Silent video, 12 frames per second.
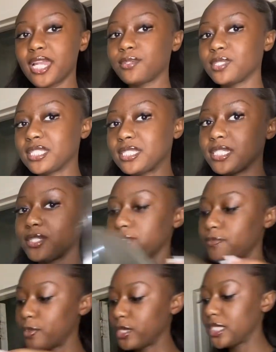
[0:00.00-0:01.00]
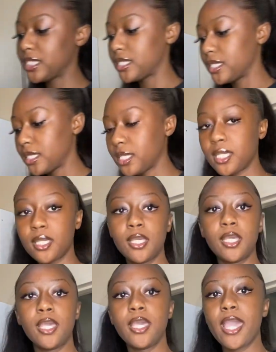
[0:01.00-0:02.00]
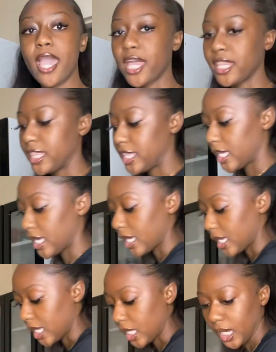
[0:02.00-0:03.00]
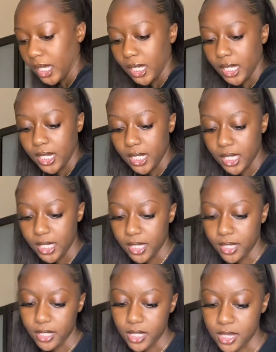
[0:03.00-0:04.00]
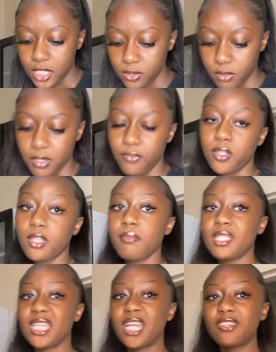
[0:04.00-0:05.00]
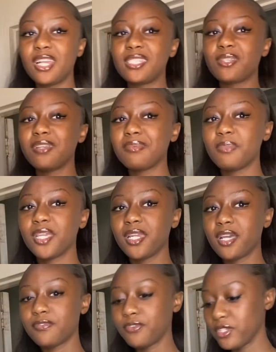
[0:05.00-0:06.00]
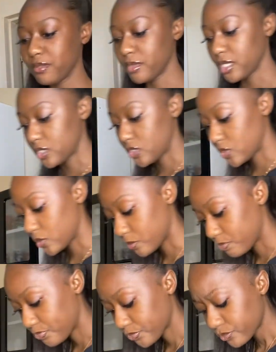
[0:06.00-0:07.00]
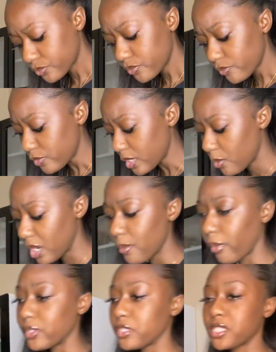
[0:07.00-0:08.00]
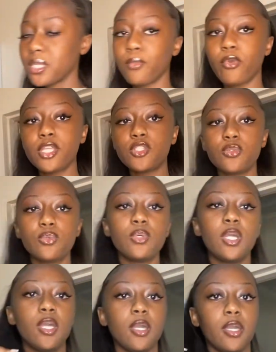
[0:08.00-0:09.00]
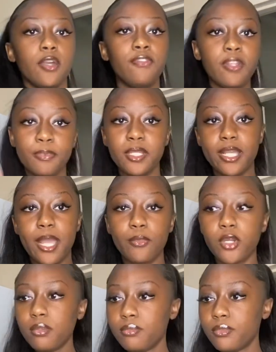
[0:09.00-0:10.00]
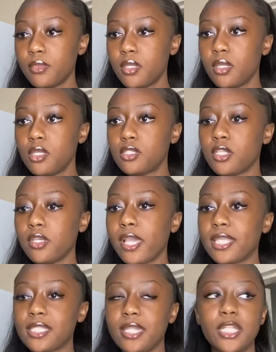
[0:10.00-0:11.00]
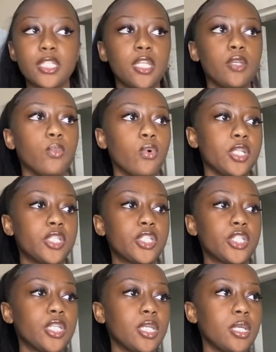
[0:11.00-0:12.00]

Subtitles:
it was a set of pots. And then this will be for the mince. Actually, it's going to be big enough for the mince. So what I'm going to do is I'm going to flip the camera so you guys can actually watch